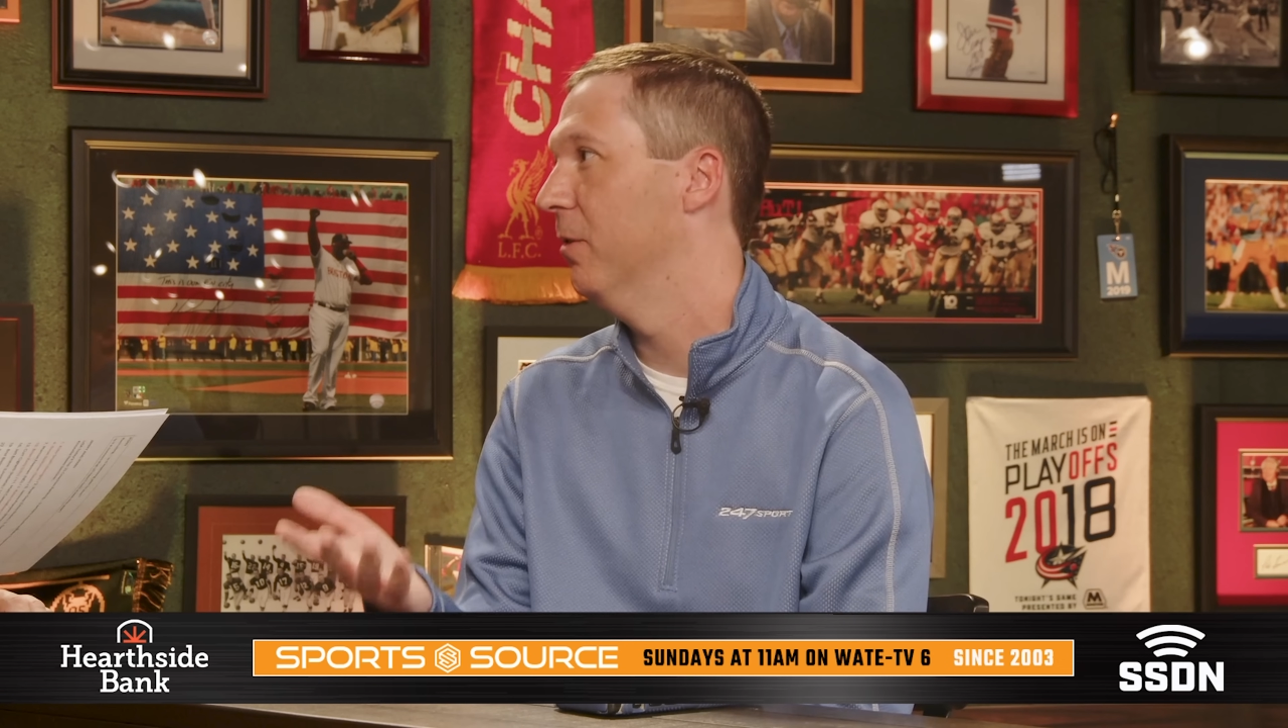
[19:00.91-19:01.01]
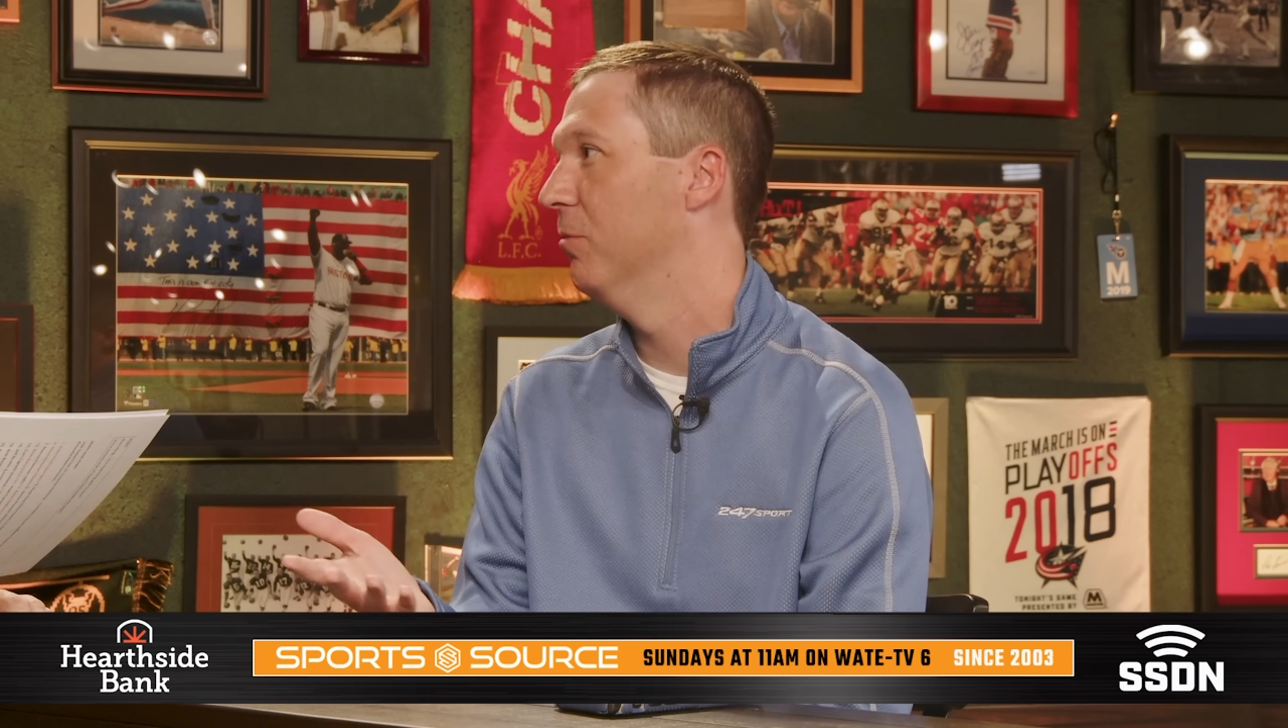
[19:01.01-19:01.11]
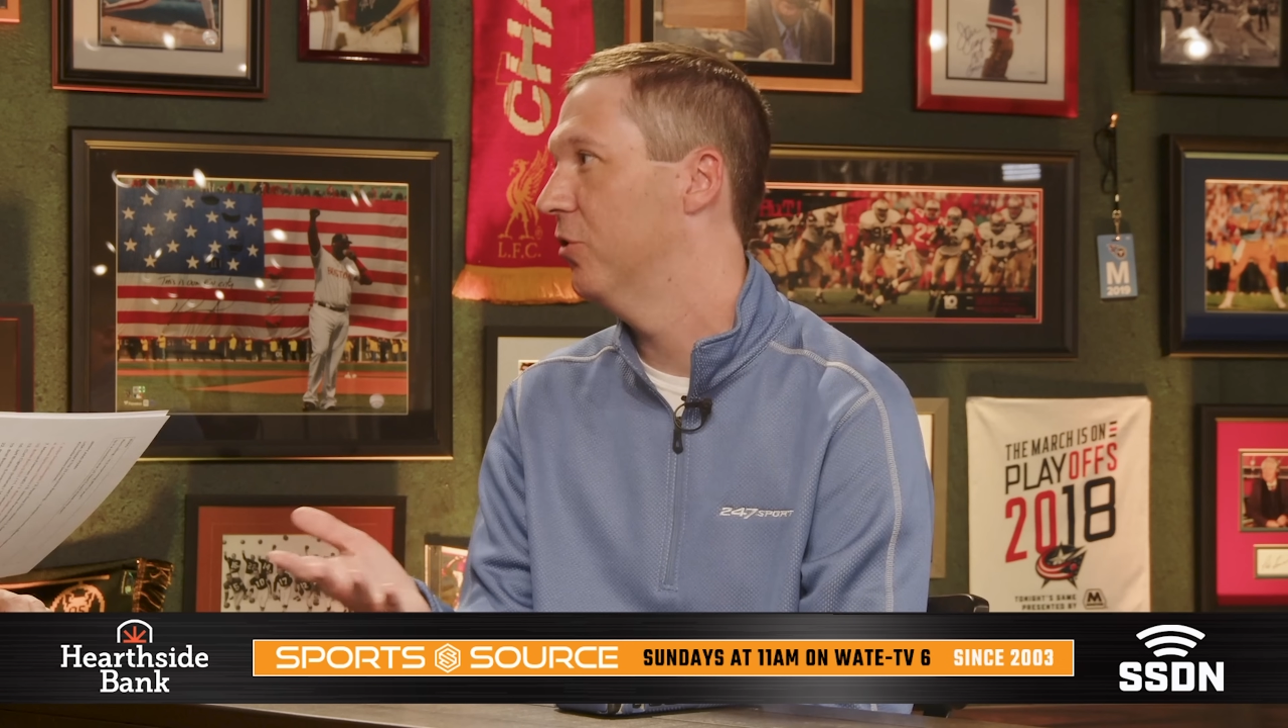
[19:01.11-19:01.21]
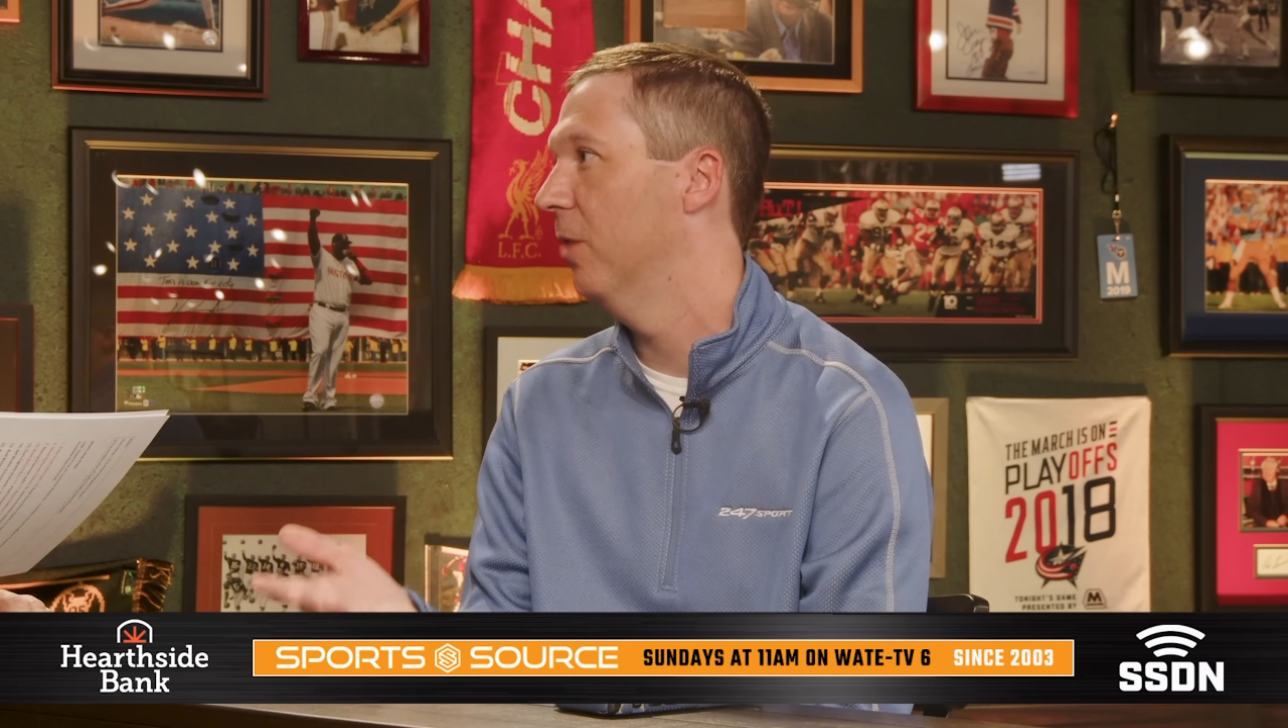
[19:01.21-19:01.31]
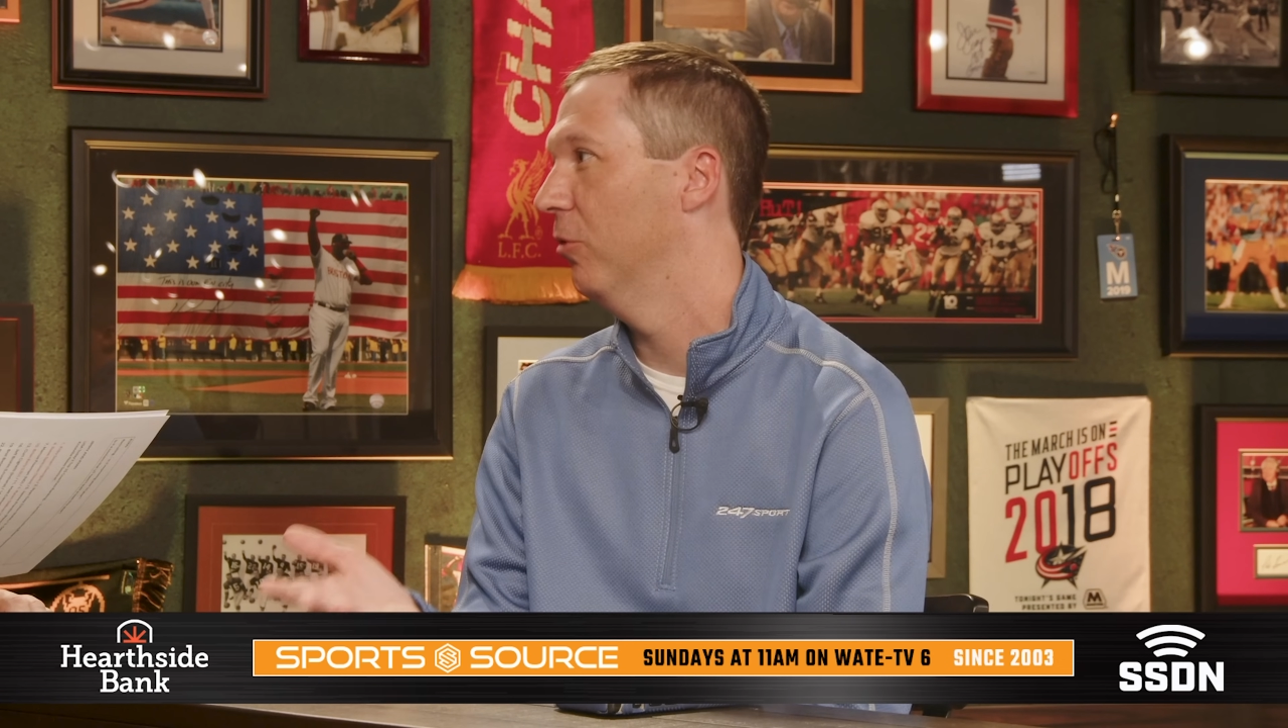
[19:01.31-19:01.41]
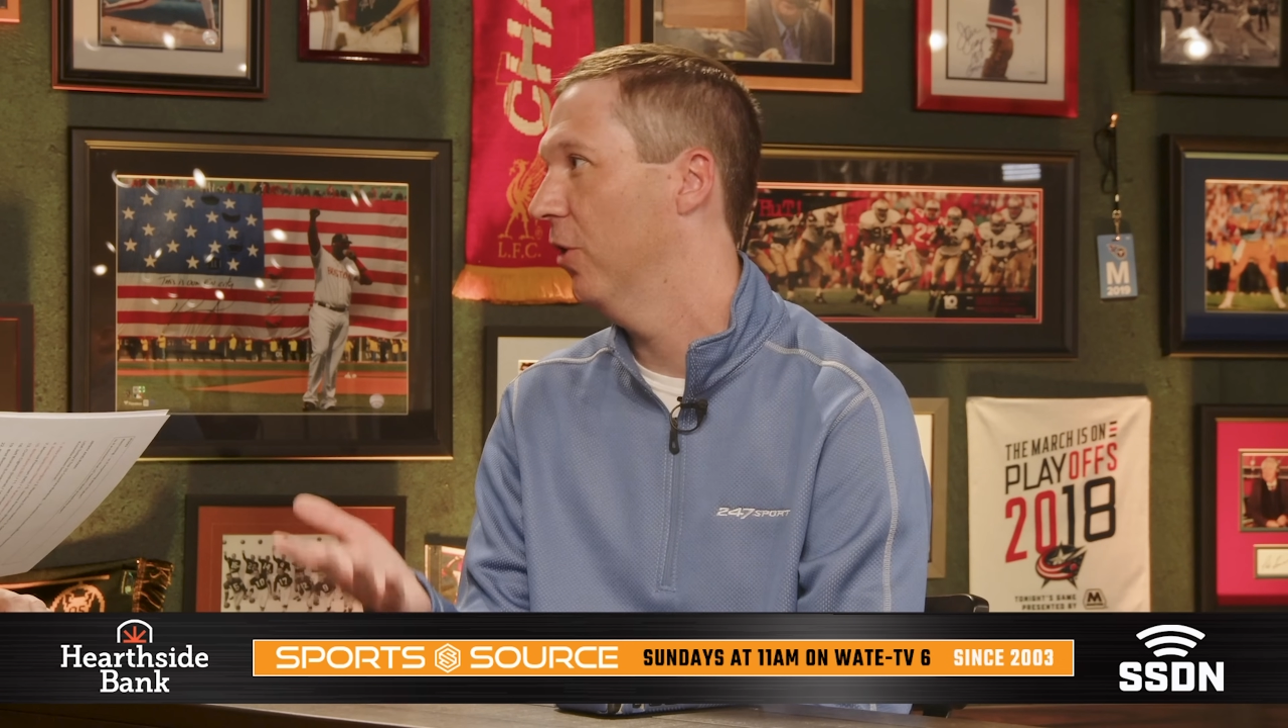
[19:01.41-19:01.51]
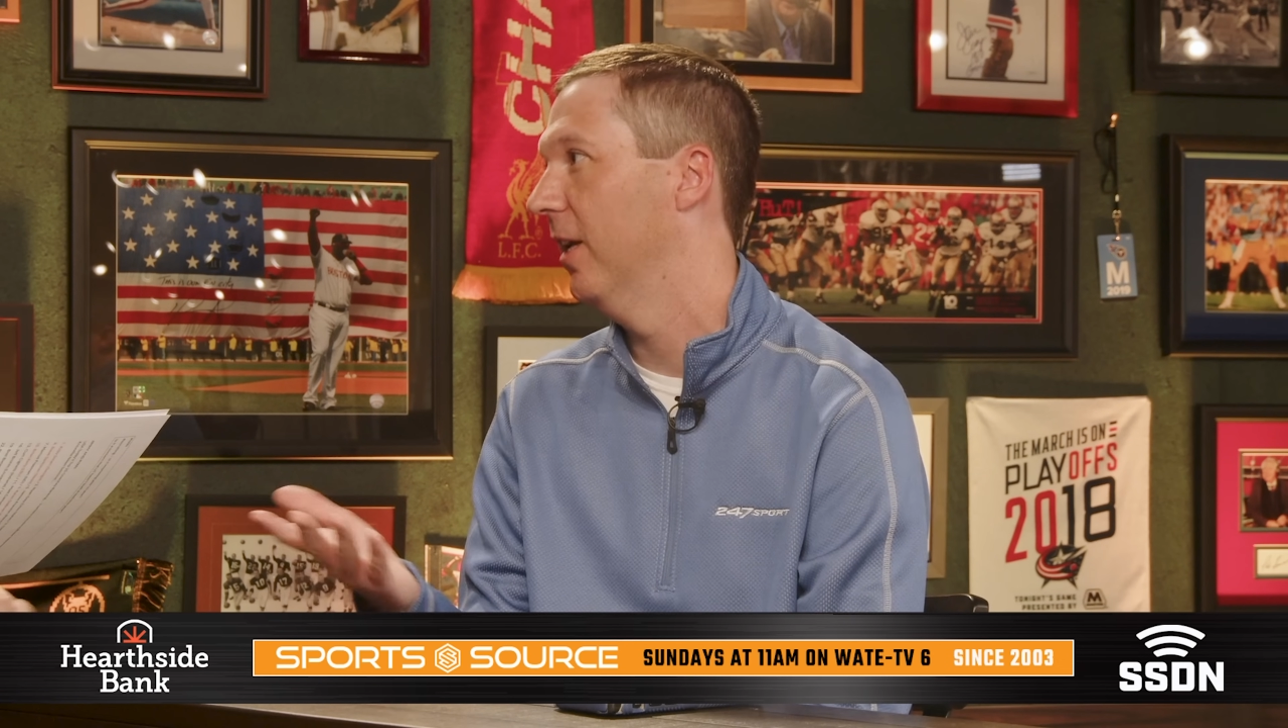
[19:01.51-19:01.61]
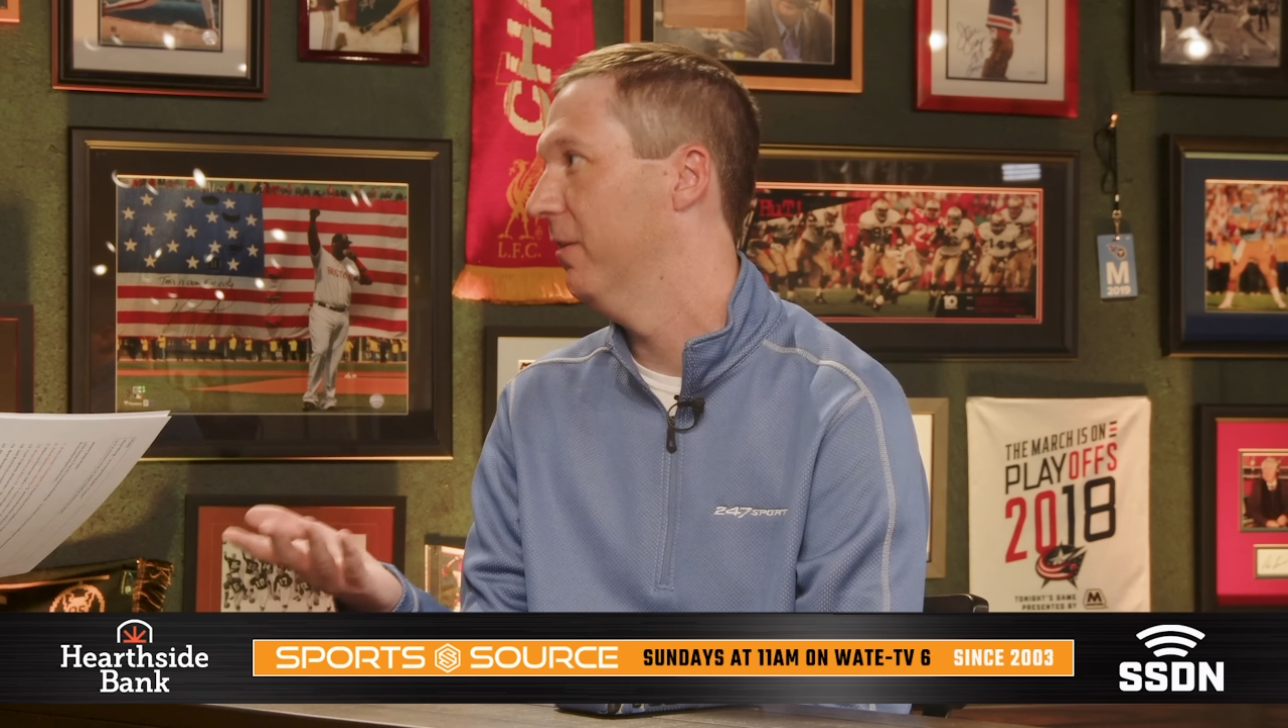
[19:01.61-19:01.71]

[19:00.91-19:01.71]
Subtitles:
him some credit,